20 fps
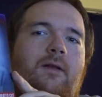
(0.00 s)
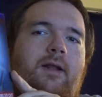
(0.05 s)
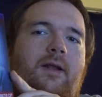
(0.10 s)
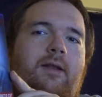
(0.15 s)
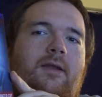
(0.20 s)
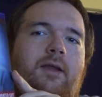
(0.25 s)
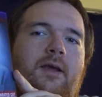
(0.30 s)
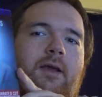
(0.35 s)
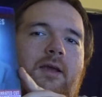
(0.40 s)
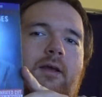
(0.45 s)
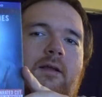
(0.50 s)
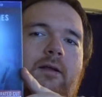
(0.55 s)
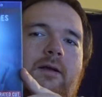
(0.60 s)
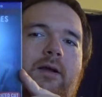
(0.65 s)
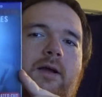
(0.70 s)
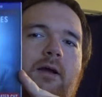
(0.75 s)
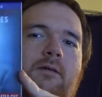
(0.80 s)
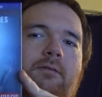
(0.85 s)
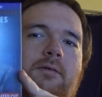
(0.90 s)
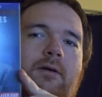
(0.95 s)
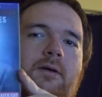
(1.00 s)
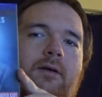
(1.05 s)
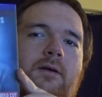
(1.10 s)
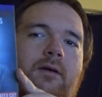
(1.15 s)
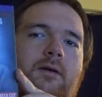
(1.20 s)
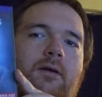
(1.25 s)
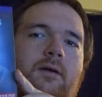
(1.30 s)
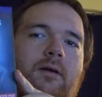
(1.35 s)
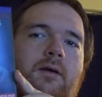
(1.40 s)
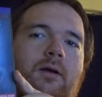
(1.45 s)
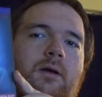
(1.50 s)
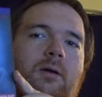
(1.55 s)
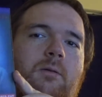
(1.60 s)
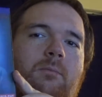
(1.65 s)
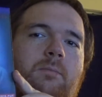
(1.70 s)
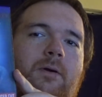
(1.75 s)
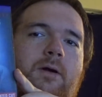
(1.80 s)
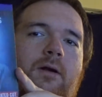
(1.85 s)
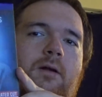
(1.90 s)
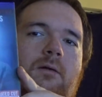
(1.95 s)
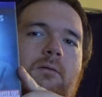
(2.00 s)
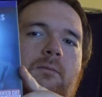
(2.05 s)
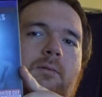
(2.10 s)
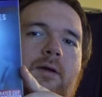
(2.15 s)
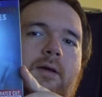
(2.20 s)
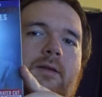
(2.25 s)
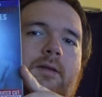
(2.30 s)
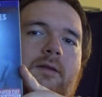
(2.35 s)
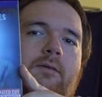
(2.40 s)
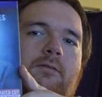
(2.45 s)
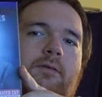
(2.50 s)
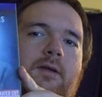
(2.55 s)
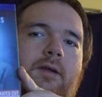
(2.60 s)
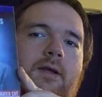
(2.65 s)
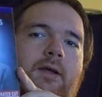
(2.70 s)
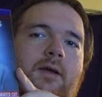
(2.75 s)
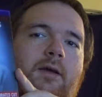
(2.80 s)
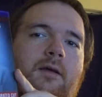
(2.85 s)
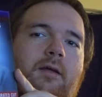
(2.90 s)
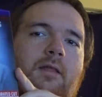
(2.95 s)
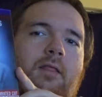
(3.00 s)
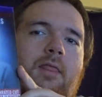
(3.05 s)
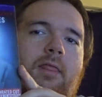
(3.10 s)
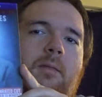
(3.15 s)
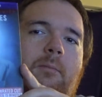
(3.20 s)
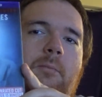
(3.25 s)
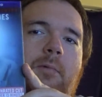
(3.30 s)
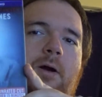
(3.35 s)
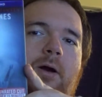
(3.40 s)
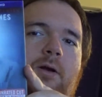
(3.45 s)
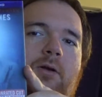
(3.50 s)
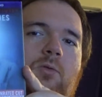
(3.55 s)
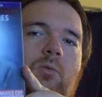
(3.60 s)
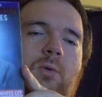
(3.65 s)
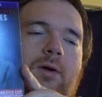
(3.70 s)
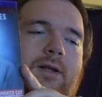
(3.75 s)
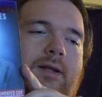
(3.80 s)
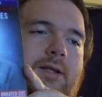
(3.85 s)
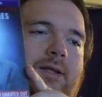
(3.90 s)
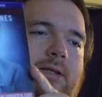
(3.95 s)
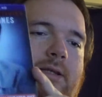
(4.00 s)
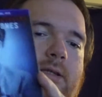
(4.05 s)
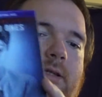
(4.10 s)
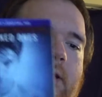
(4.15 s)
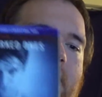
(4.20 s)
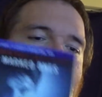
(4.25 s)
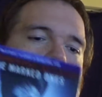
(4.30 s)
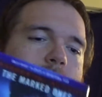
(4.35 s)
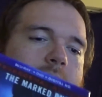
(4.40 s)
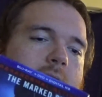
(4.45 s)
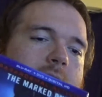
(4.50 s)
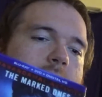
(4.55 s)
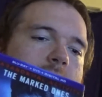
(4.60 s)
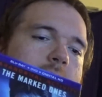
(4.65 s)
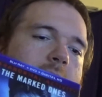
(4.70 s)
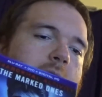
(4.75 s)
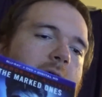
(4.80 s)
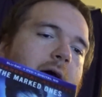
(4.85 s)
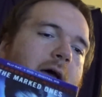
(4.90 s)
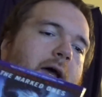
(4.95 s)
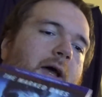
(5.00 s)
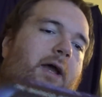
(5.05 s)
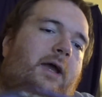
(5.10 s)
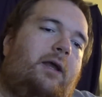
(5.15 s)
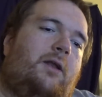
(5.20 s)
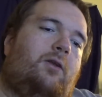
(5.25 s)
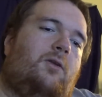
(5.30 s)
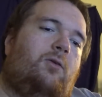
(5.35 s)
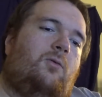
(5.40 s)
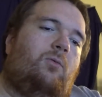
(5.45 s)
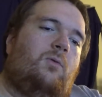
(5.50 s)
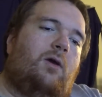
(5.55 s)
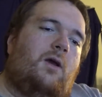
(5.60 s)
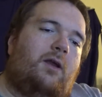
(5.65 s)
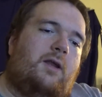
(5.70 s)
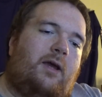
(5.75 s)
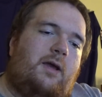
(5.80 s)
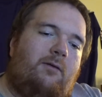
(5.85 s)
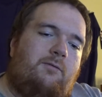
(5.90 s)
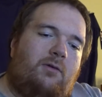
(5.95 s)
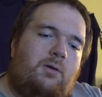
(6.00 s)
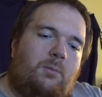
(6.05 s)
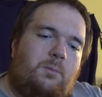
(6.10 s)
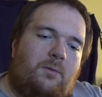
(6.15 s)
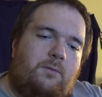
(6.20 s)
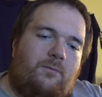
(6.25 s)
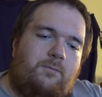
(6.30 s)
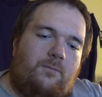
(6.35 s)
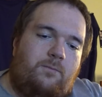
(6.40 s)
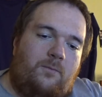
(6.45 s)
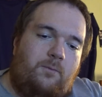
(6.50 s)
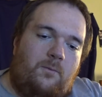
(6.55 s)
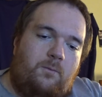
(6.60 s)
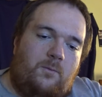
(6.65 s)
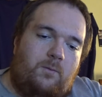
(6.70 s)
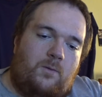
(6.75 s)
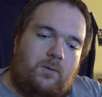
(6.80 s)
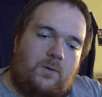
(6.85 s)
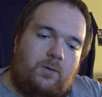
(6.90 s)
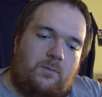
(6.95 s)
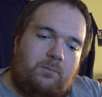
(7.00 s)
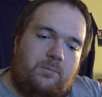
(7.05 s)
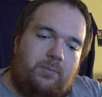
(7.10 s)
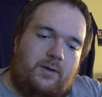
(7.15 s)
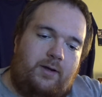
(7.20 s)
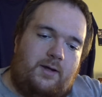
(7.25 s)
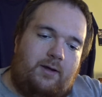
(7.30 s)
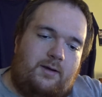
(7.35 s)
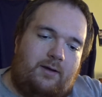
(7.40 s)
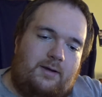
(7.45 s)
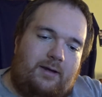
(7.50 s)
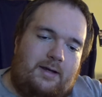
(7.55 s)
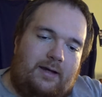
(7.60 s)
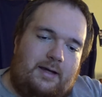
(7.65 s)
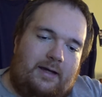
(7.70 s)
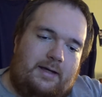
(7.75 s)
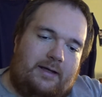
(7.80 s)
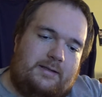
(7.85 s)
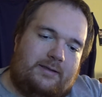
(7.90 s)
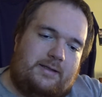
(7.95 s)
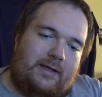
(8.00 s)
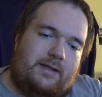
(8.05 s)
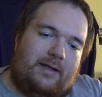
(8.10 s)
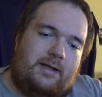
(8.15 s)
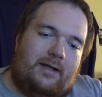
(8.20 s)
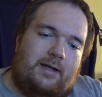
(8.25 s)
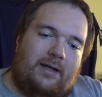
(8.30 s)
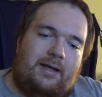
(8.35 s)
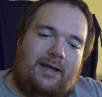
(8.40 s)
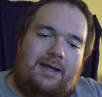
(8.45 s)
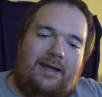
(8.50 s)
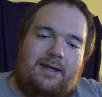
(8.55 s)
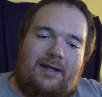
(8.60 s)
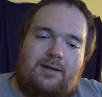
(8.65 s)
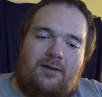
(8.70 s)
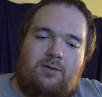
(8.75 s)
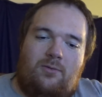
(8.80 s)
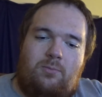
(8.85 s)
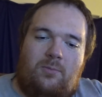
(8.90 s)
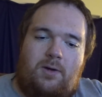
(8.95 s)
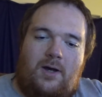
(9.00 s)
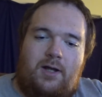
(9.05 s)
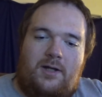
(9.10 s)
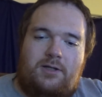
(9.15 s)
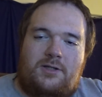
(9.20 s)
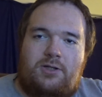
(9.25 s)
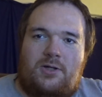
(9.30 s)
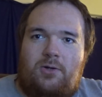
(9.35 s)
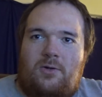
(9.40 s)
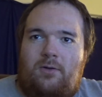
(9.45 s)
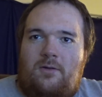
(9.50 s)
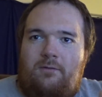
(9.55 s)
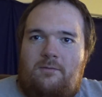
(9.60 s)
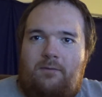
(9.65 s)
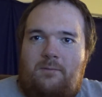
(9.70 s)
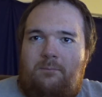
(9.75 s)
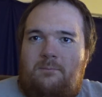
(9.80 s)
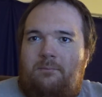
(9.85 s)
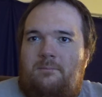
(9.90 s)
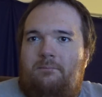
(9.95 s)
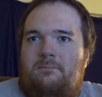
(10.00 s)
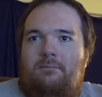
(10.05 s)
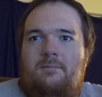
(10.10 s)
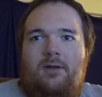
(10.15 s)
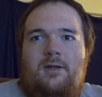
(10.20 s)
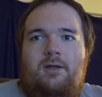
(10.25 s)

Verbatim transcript: lenticular cover, Paranormal Activity, The Marked Ones. I do not have number 4 because I didn't need it to watch all of them